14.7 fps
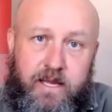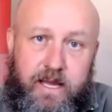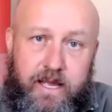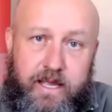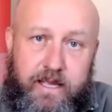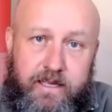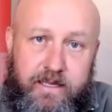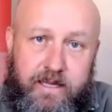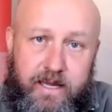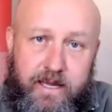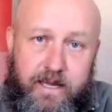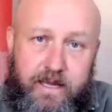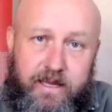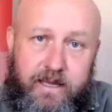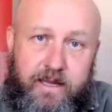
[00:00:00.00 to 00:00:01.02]

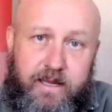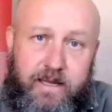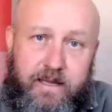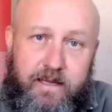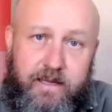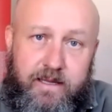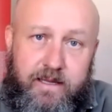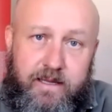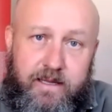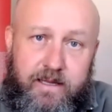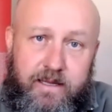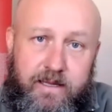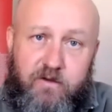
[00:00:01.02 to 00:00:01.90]
a level